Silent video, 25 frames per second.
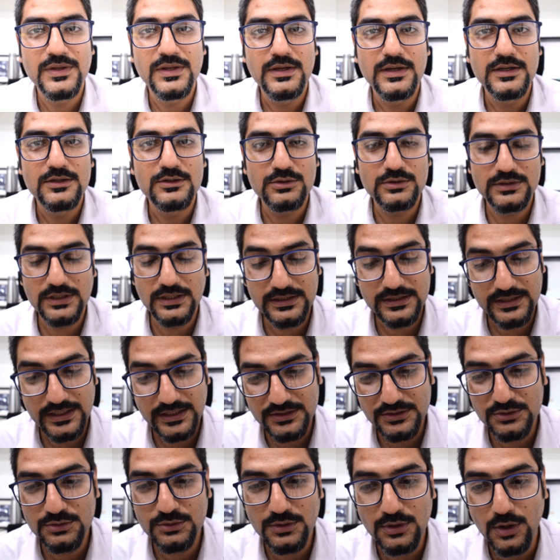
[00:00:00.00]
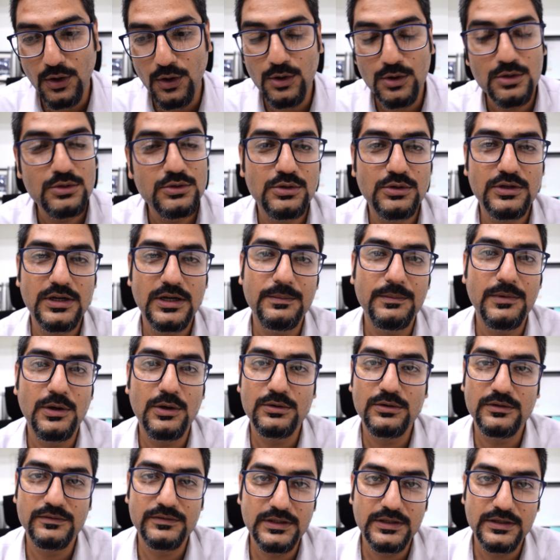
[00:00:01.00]
so that they should also come
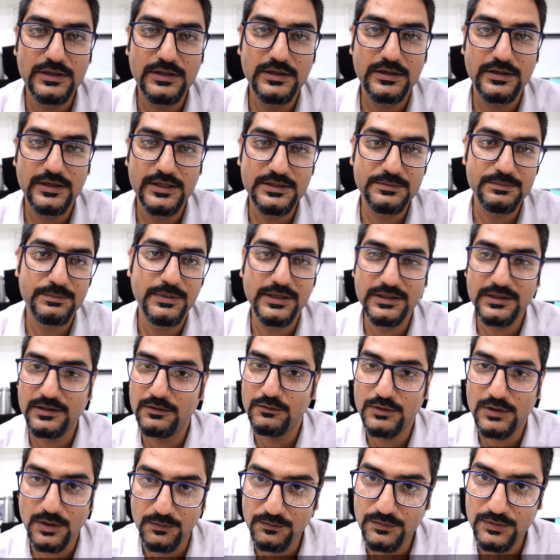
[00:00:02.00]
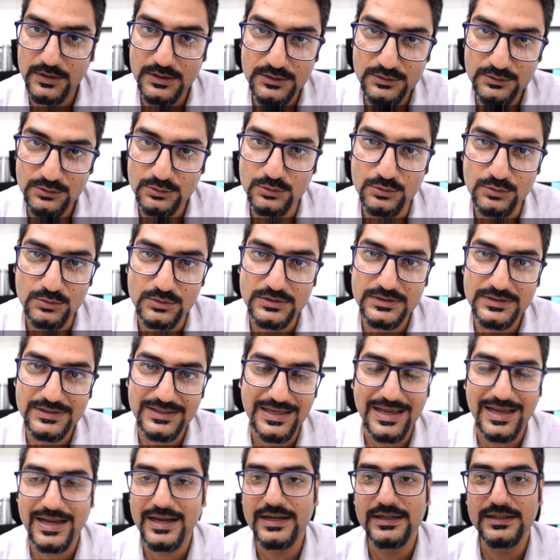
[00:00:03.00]
out of their respective comfort zones,
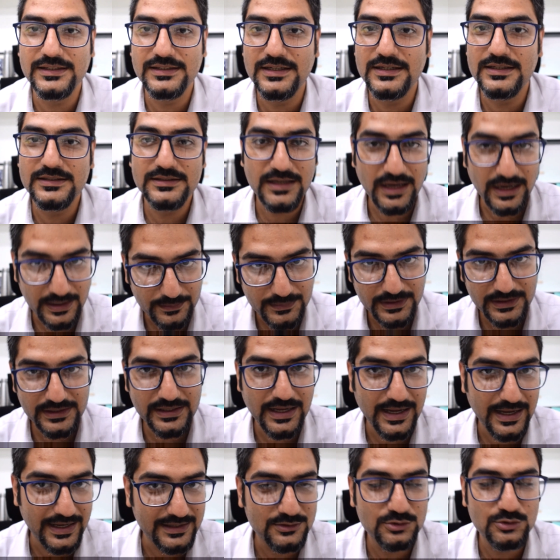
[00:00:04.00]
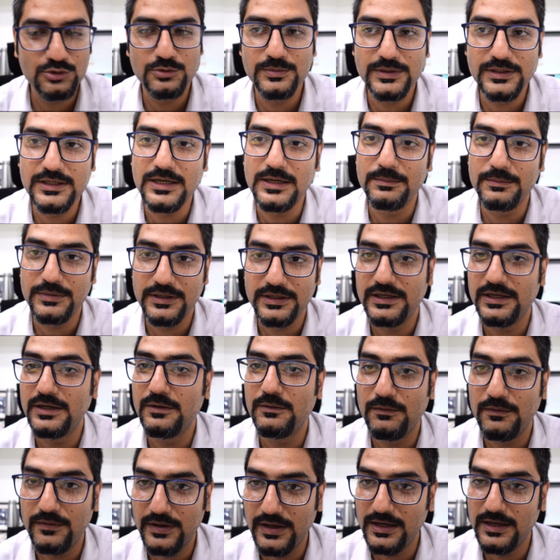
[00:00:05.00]
and the assignment has to be
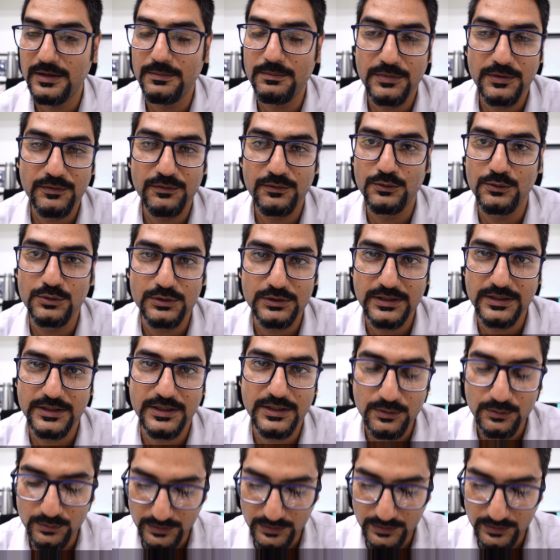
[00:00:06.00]
completed well before the due